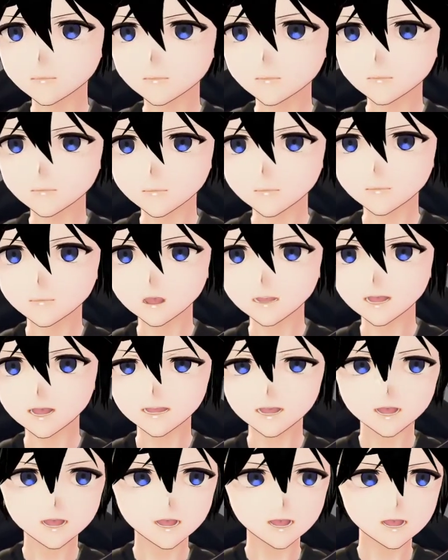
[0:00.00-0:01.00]
Now mate,
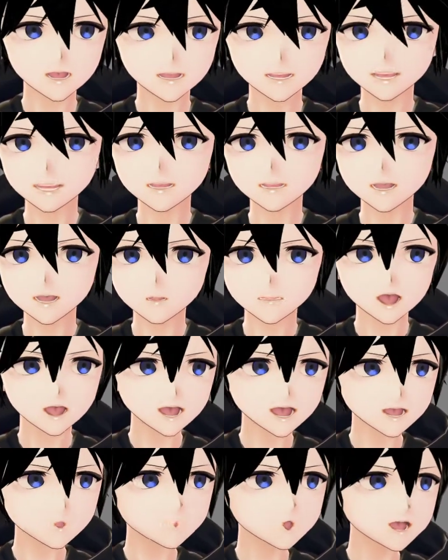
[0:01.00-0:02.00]
you can use them
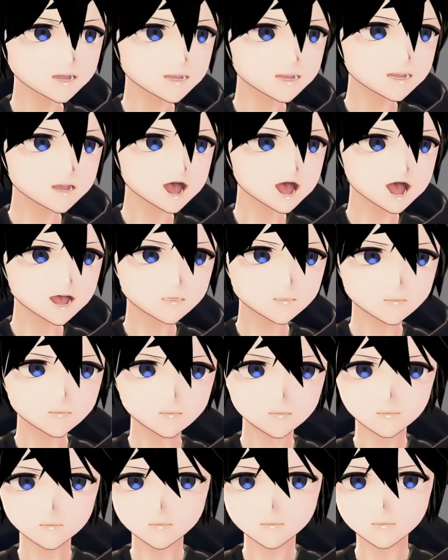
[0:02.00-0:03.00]
if you want, but
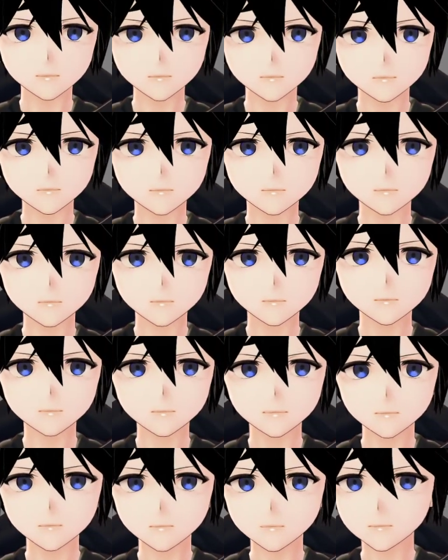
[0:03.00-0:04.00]

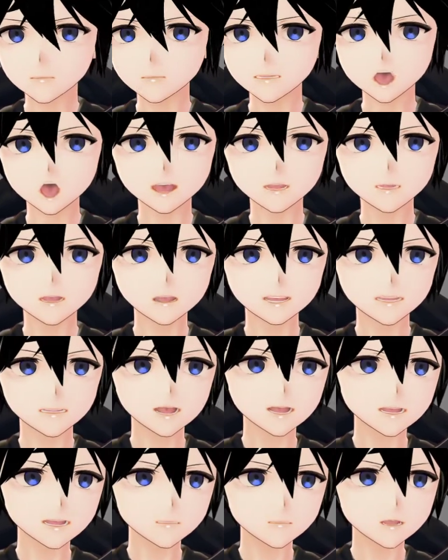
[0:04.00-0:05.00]
not recommended.
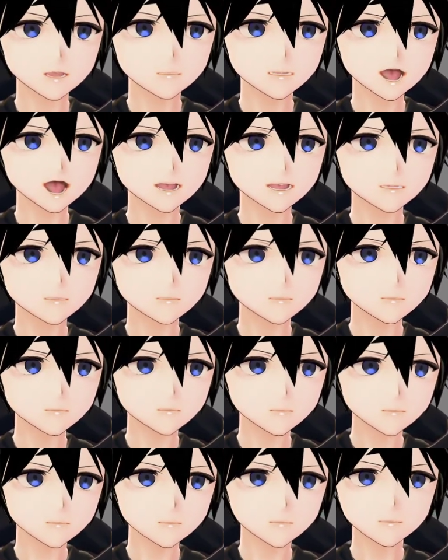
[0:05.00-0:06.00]
Light,
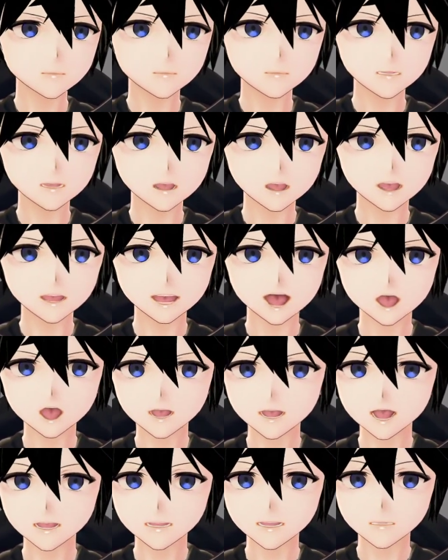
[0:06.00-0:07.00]

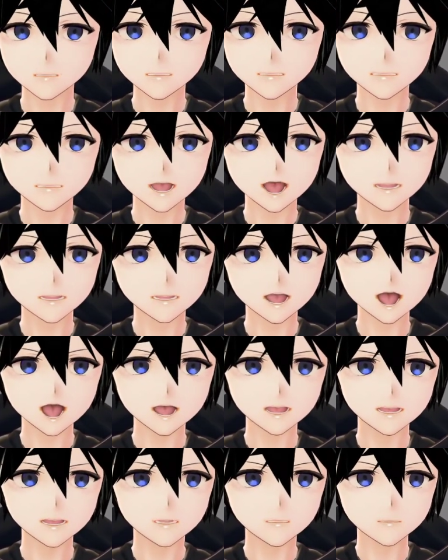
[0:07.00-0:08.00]
ambient,
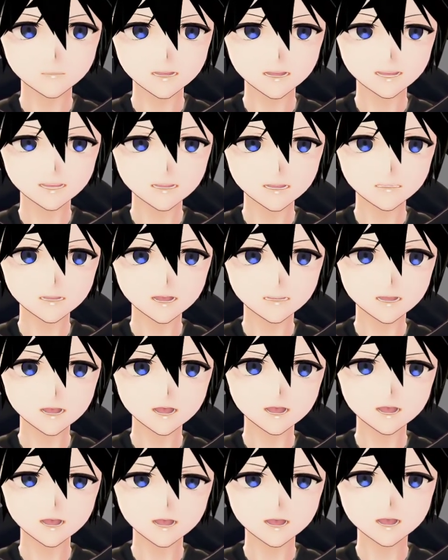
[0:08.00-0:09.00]
sunlight,
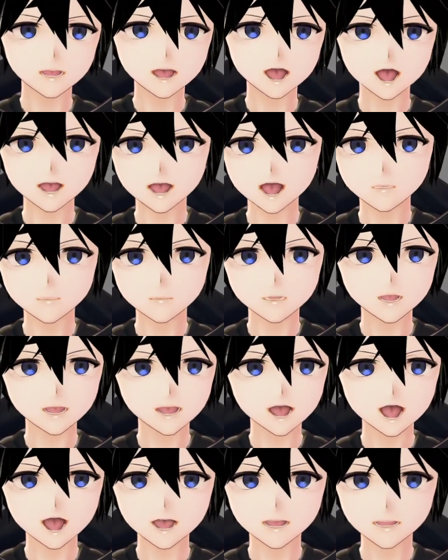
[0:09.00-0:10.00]
intensity, color of the light.